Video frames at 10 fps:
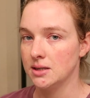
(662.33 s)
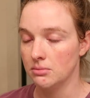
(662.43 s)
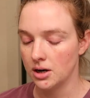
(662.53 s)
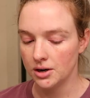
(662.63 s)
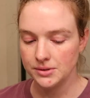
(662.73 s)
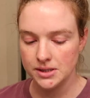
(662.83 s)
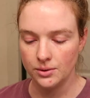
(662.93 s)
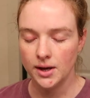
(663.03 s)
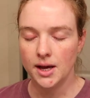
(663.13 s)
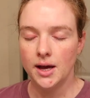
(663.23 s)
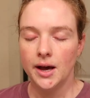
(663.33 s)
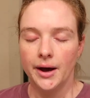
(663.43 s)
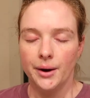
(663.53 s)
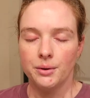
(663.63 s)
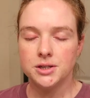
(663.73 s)
tomorrow. So
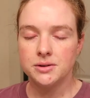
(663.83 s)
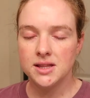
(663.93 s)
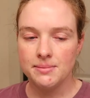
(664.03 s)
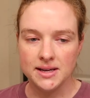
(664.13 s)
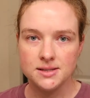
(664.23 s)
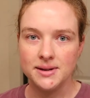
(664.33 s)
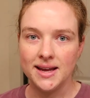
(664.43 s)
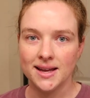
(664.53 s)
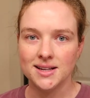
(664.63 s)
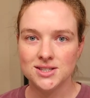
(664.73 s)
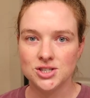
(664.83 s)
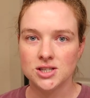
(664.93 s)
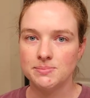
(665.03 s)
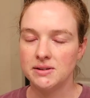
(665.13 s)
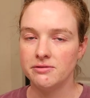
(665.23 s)
we're doing the best we can. It's
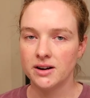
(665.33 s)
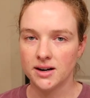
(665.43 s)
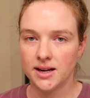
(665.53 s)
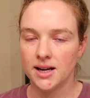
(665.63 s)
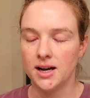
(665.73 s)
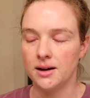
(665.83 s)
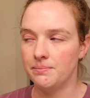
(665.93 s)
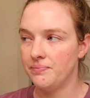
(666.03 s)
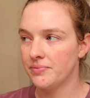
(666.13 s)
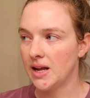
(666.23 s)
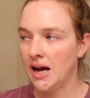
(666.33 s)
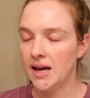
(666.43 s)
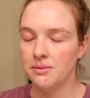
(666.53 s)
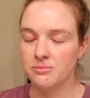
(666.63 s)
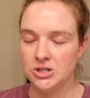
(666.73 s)
just been very, I
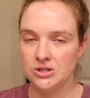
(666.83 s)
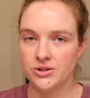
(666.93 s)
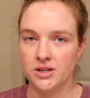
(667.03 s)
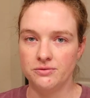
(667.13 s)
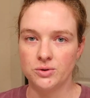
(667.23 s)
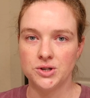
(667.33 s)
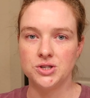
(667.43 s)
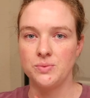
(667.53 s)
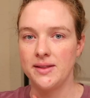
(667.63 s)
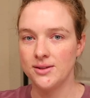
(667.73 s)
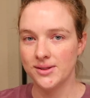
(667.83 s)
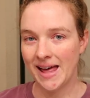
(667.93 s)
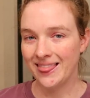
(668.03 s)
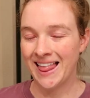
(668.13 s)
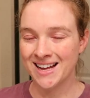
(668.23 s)
am just looking forward to when
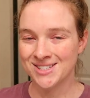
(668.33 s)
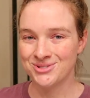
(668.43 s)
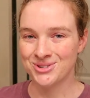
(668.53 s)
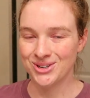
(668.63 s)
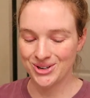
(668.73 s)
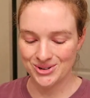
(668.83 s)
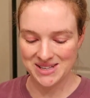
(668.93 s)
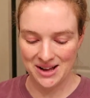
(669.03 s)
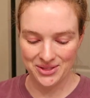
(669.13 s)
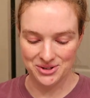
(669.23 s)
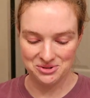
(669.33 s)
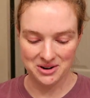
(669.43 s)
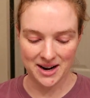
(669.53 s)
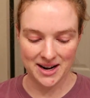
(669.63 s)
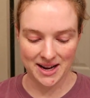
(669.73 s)
that last order goes out the
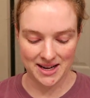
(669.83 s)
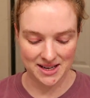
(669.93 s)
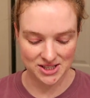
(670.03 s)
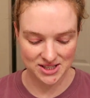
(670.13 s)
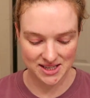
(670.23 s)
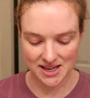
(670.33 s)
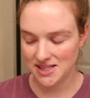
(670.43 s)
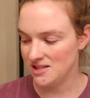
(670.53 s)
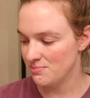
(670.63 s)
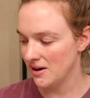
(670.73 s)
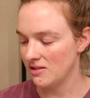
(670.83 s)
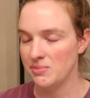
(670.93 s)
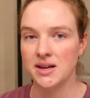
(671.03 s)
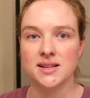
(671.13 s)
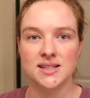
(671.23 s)
door and I can just take a deep breath,
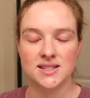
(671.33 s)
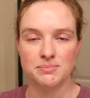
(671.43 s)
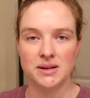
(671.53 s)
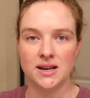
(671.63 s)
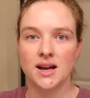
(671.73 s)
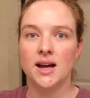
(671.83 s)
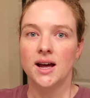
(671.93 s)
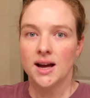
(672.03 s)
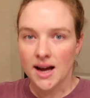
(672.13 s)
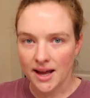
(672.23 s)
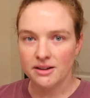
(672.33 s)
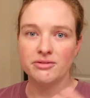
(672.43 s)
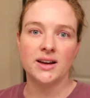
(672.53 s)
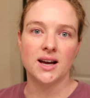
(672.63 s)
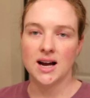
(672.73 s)
because it's been kind of
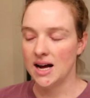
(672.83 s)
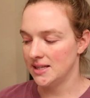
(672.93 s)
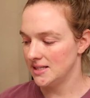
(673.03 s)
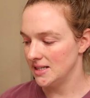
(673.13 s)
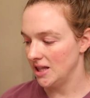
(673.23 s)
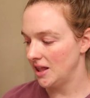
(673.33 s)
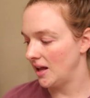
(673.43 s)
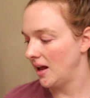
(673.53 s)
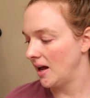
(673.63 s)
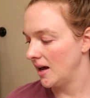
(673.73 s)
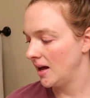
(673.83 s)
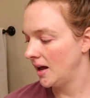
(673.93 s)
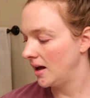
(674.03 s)
like a constant thing,